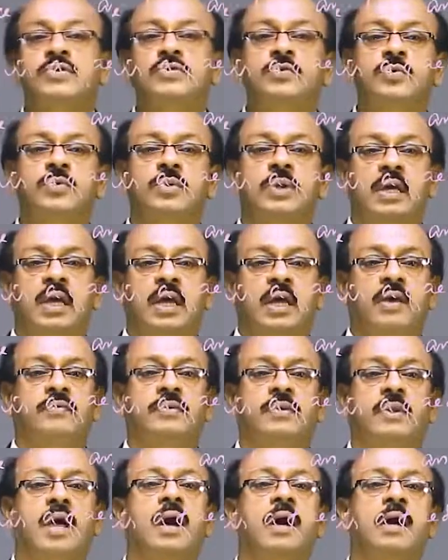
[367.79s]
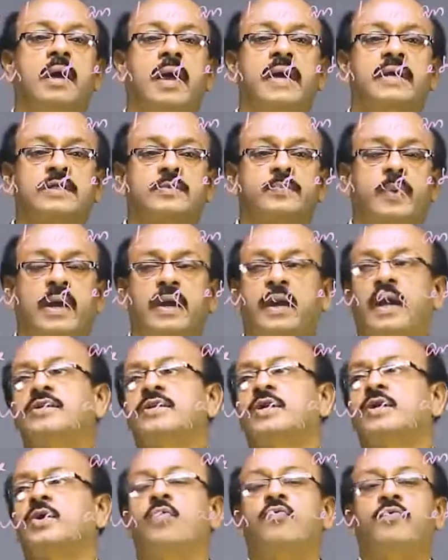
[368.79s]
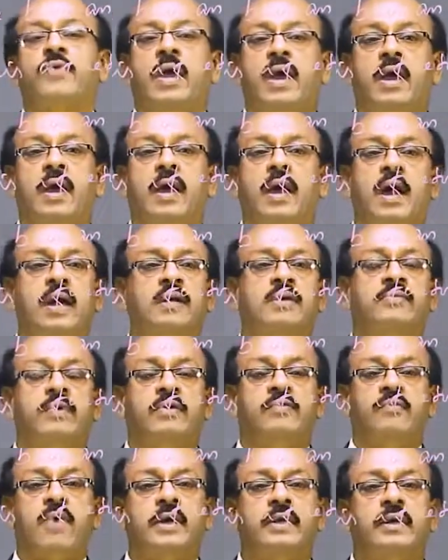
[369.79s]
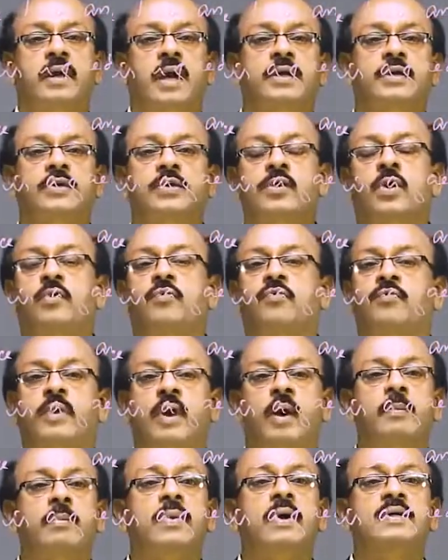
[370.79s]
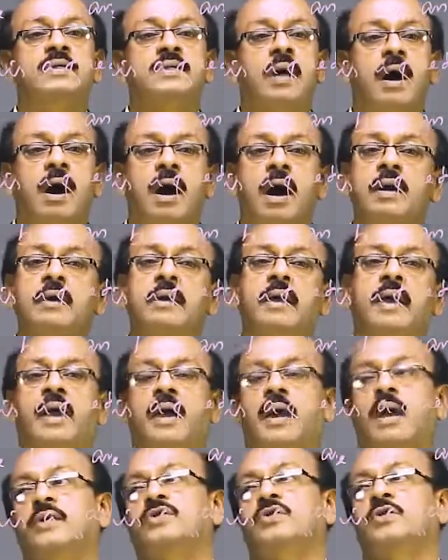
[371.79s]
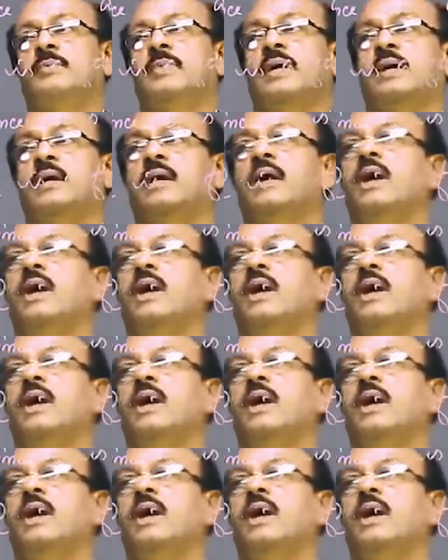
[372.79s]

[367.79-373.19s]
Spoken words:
to give the explanation of a and b. What kind of numbers are a and b?